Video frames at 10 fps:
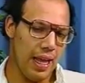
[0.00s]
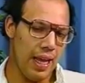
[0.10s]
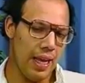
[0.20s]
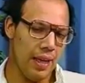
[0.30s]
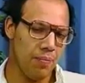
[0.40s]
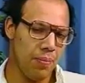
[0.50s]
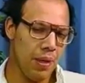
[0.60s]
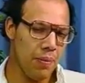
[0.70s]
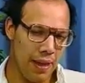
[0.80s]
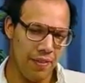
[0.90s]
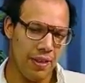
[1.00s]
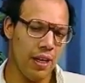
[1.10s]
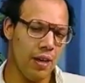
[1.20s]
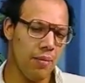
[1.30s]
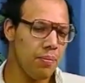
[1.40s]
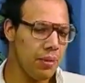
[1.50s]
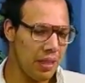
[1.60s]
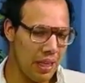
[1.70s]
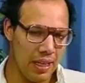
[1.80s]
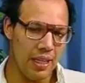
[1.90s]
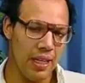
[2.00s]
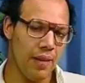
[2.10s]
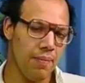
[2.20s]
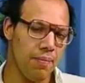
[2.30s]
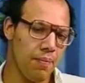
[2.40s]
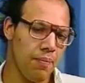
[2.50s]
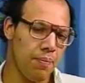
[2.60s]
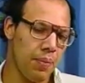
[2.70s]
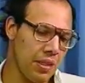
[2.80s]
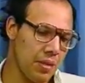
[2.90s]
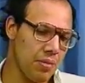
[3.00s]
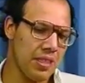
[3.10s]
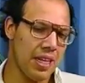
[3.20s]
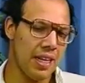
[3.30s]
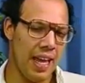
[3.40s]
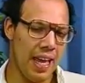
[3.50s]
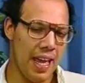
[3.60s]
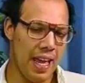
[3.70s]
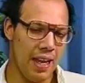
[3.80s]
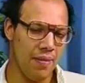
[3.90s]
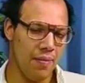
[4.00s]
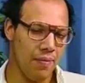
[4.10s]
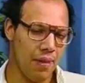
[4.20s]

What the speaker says: And people have come bloodied up, busted upside the head.